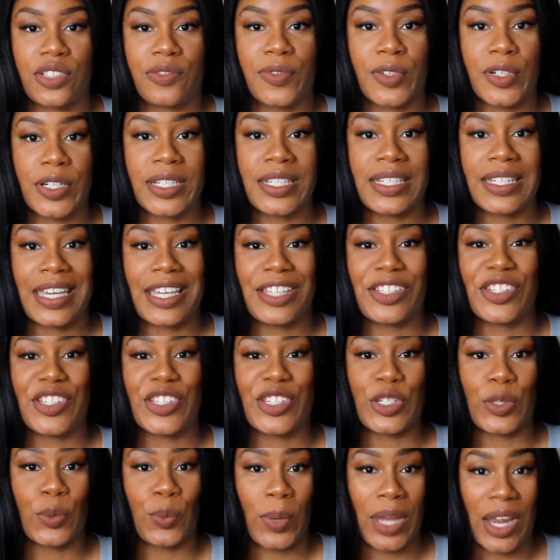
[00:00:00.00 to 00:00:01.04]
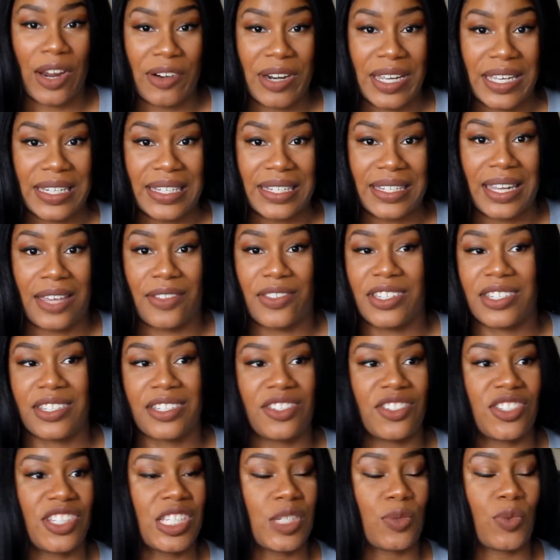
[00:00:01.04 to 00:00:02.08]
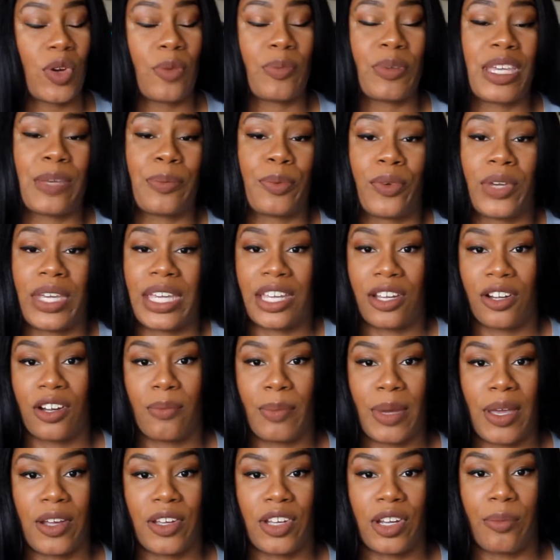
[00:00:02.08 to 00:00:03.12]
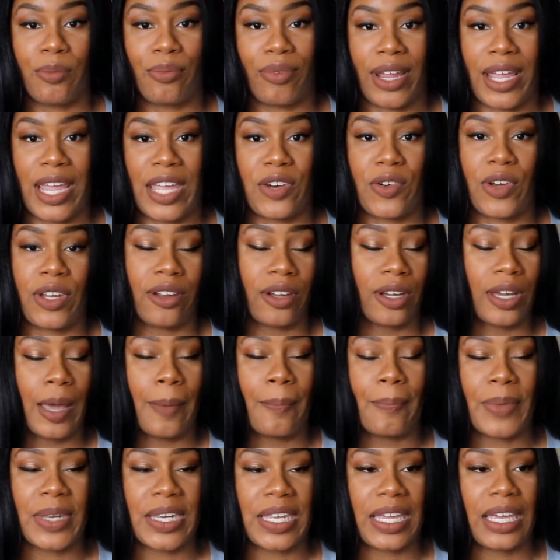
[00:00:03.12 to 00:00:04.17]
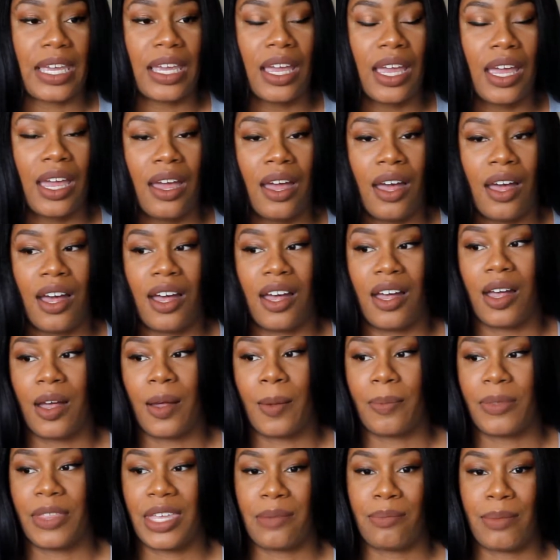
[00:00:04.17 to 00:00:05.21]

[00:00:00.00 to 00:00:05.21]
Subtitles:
first stage is awareness. Now this is just where people hear about your brand or your company. They